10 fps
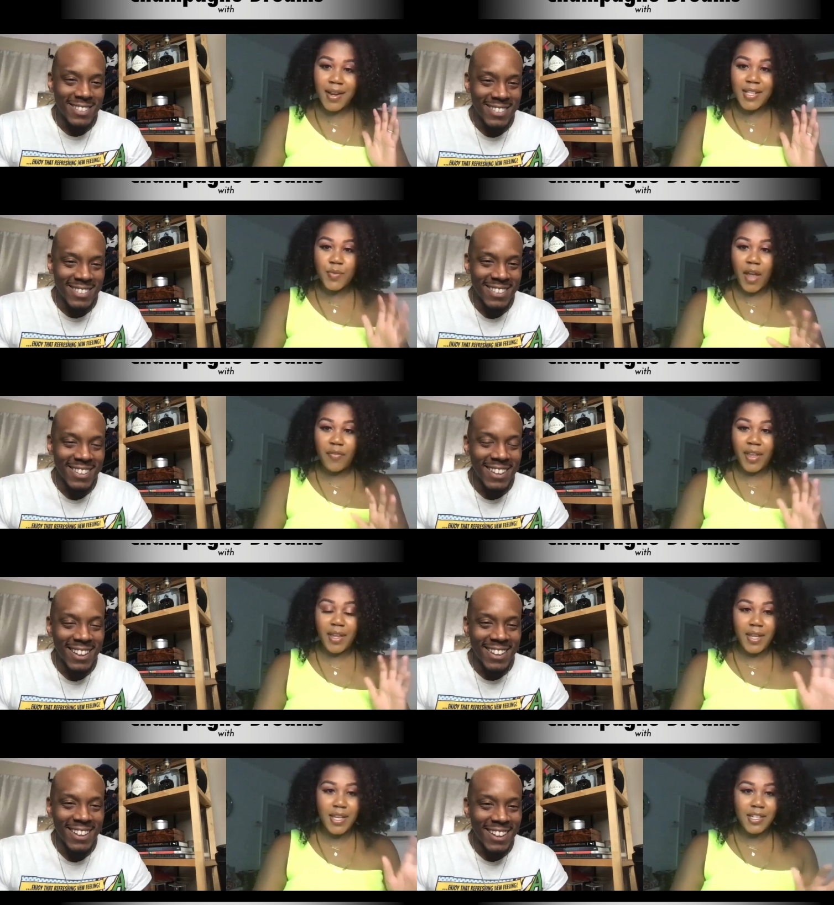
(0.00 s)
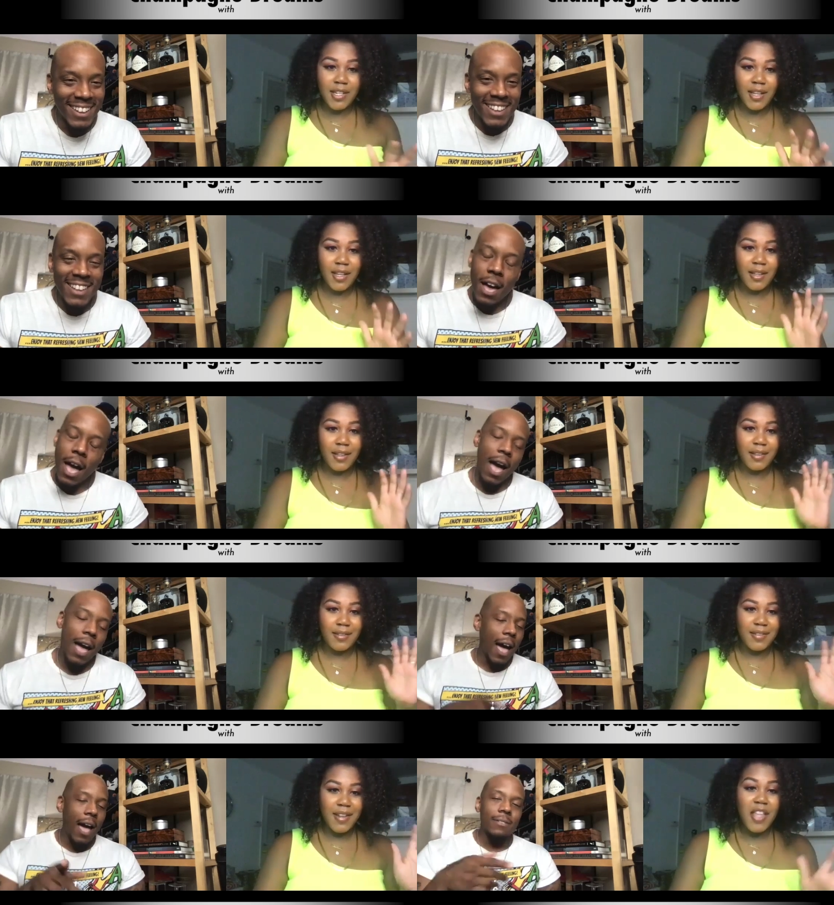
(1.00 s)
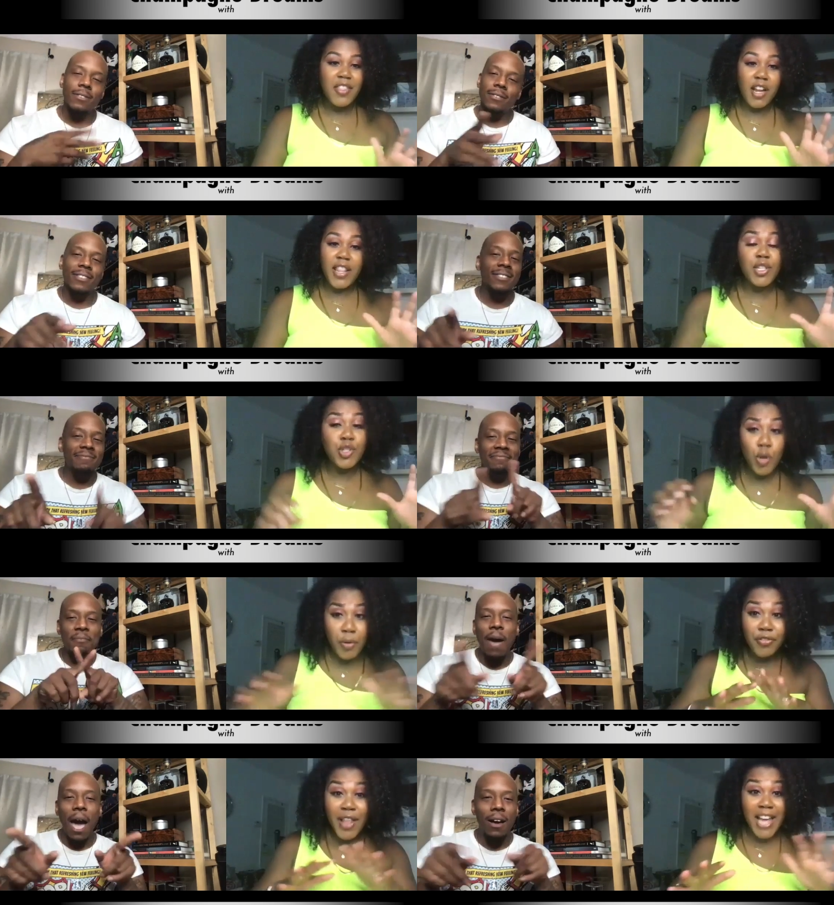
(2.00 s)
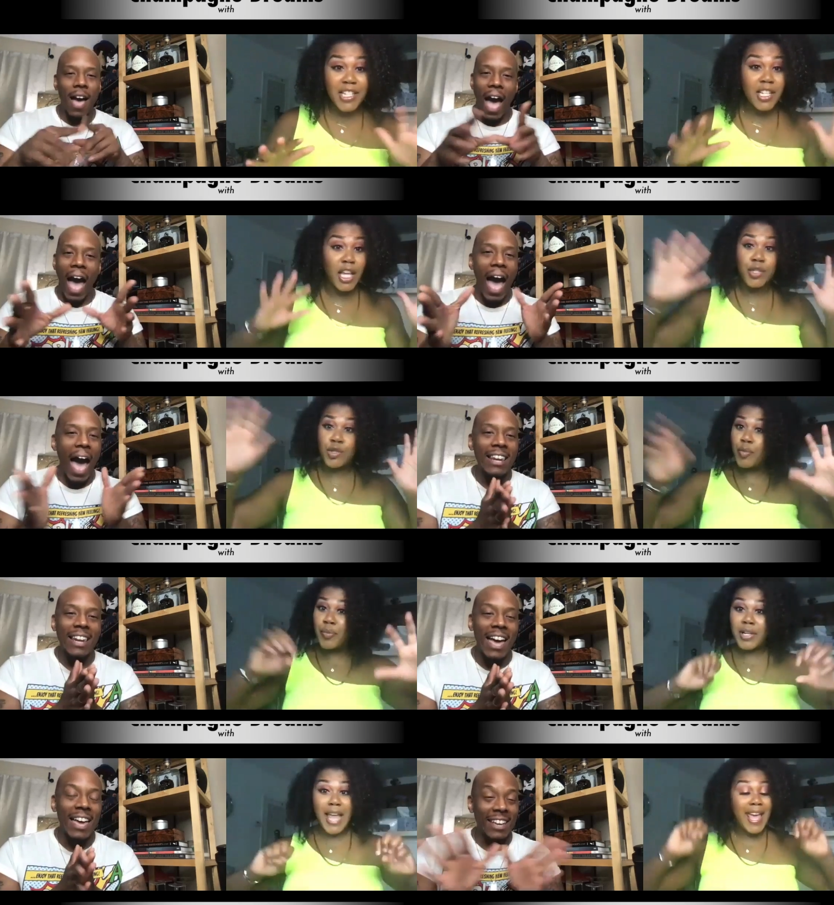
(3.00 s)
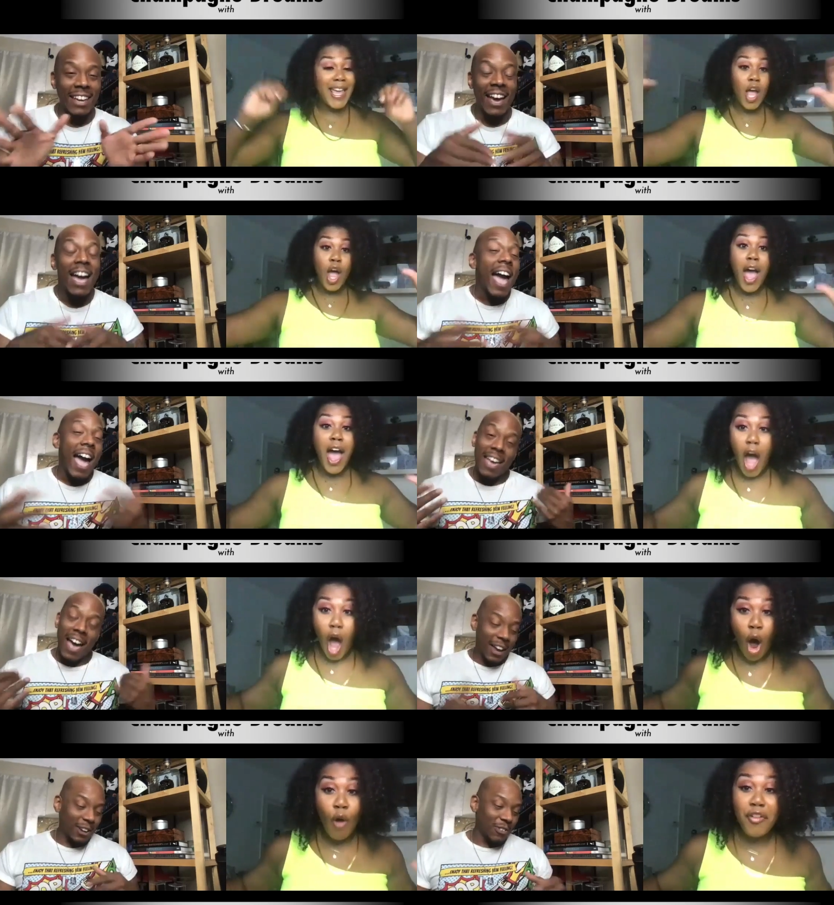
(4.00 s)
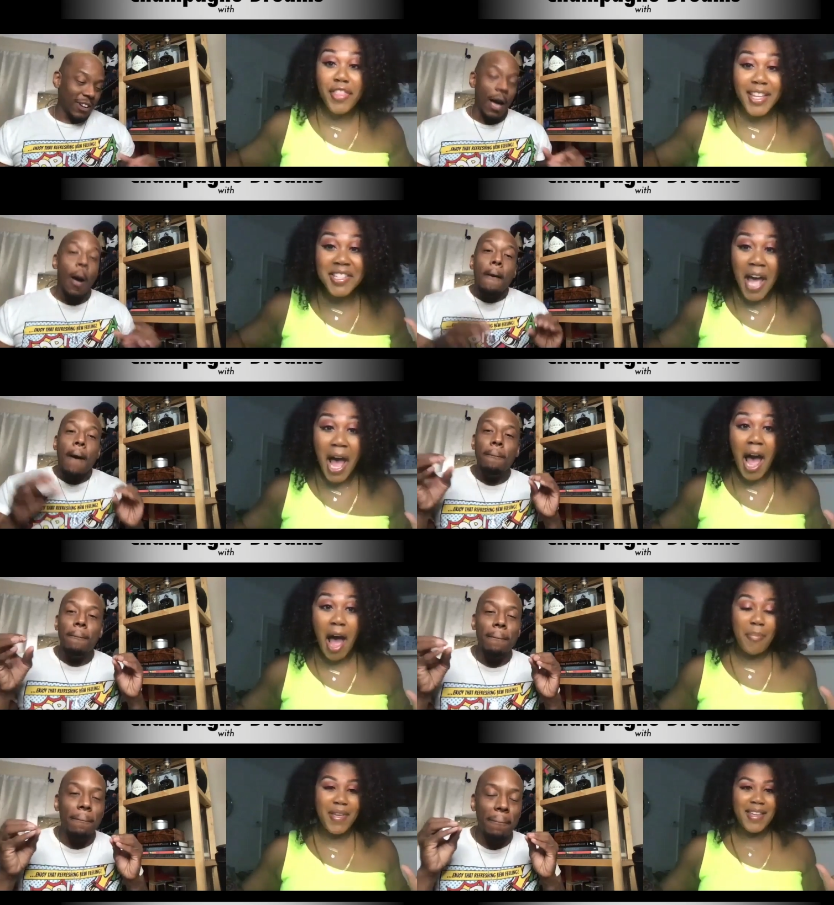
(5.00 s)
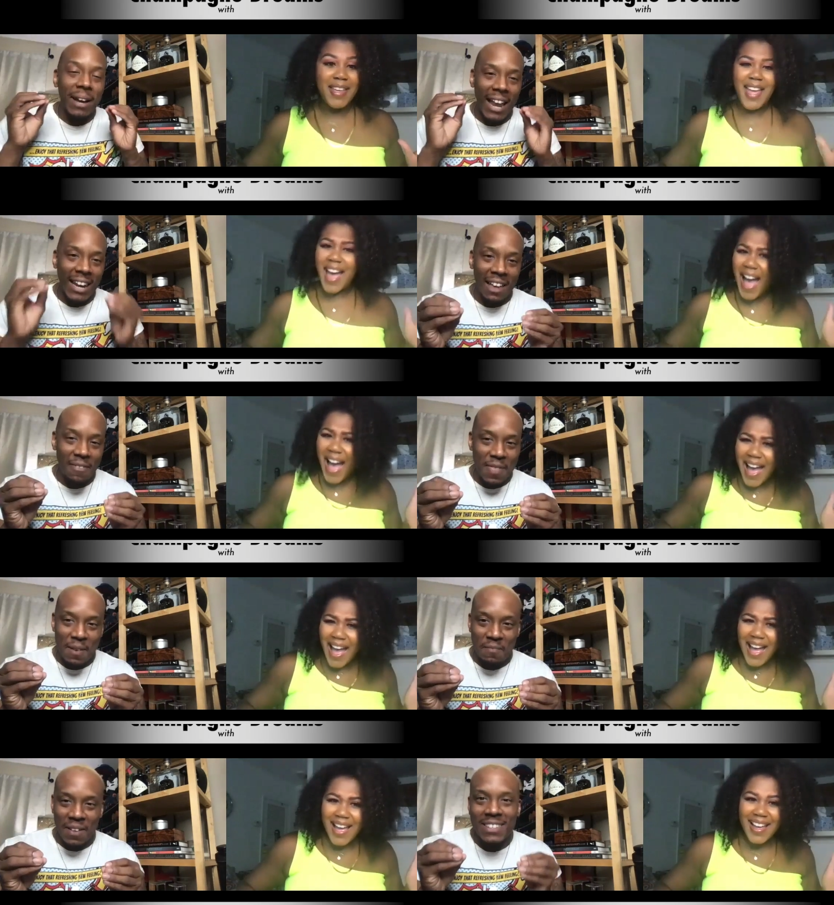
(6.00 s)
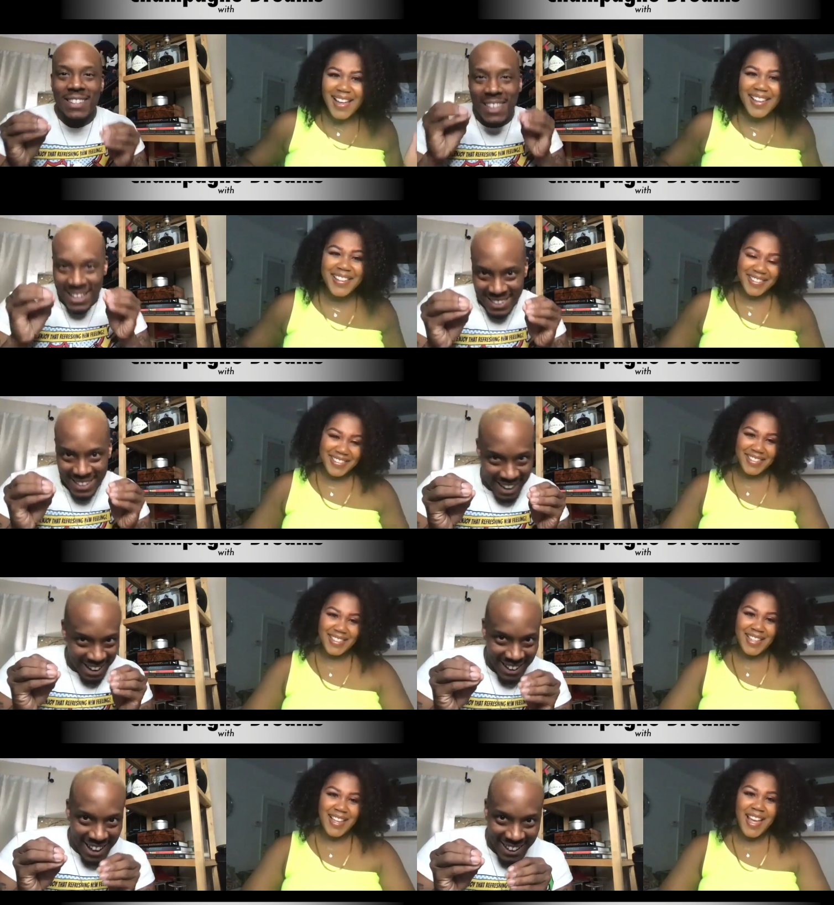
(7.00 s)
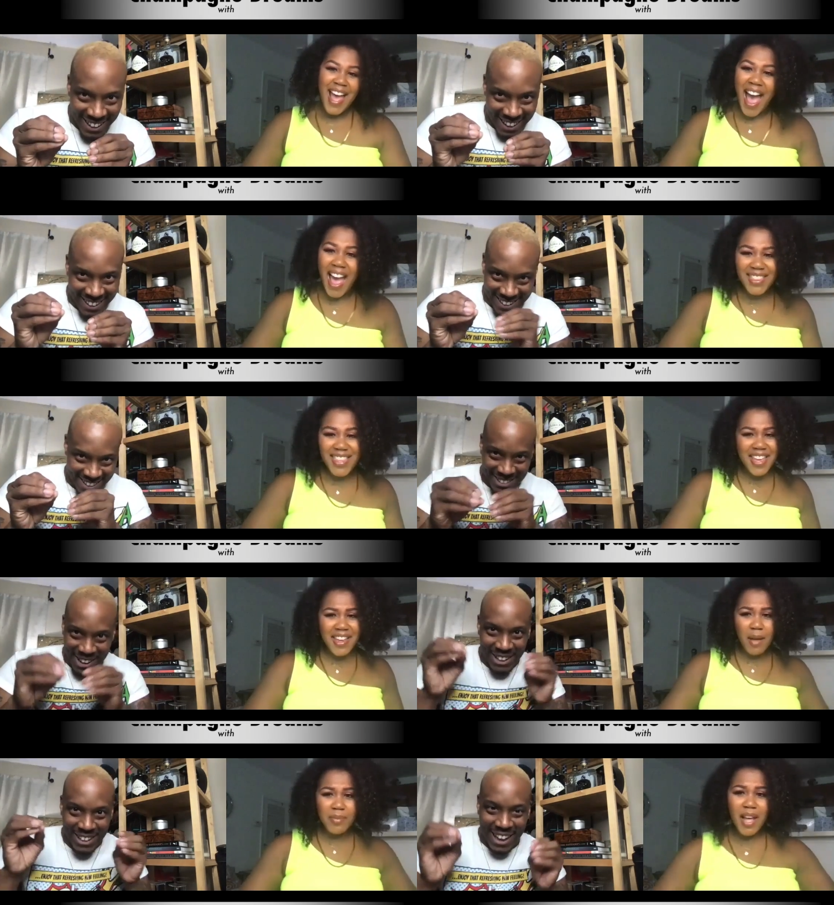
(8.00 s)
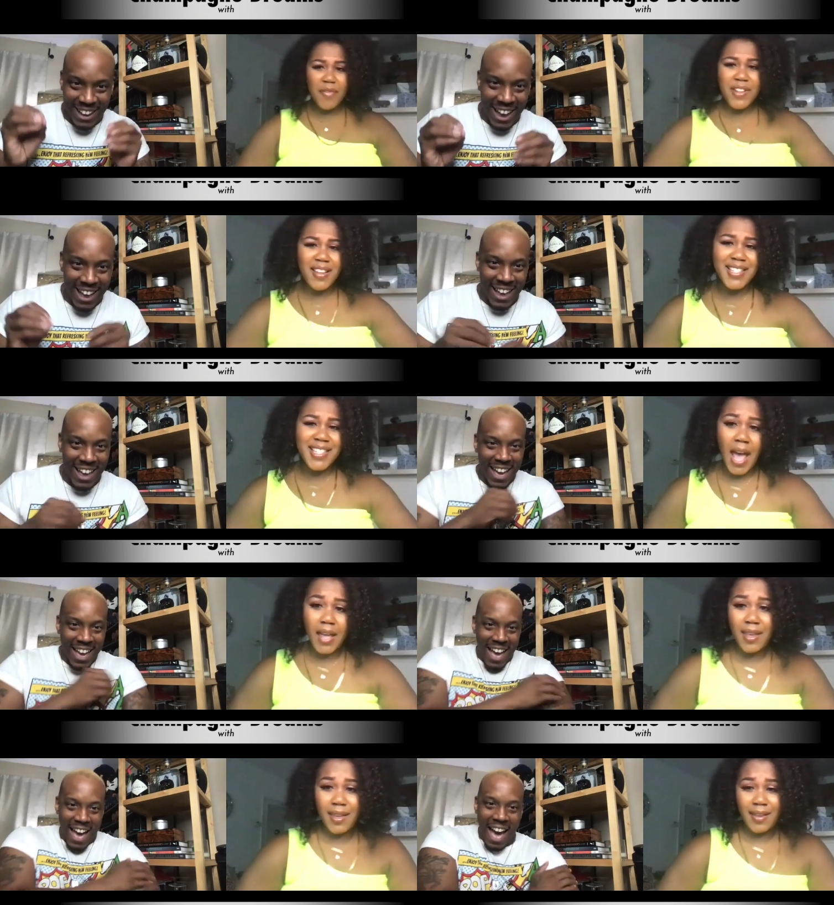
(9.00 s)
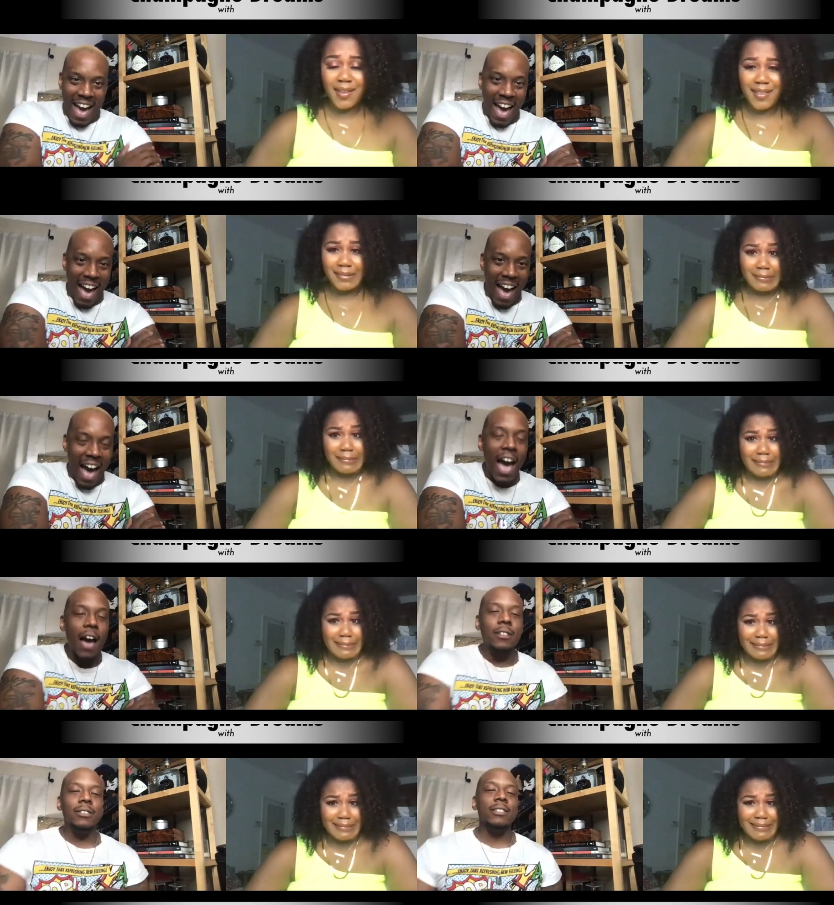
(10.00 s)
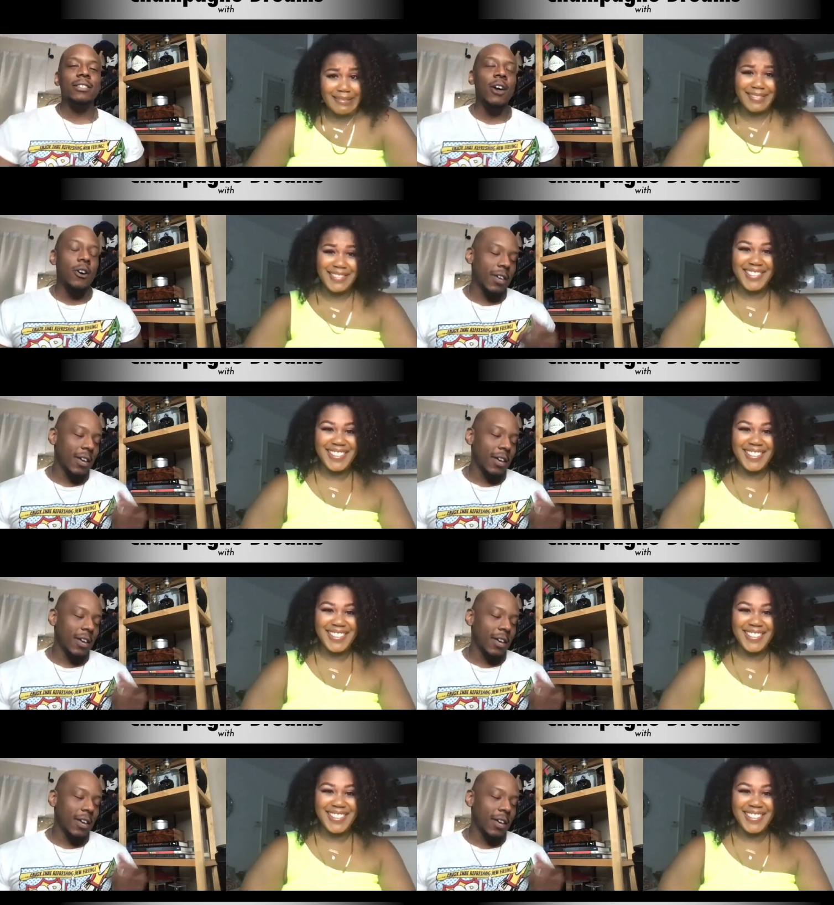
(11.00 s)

Speaker 1: his wife, like Keisha, they're like super flashy, like super I, like over the top.
Speaker 2: But I love them. Can I say that out loud? I, I think it's like, a
Speaker 1: little tacky.
Speaker 2: A little. So okay,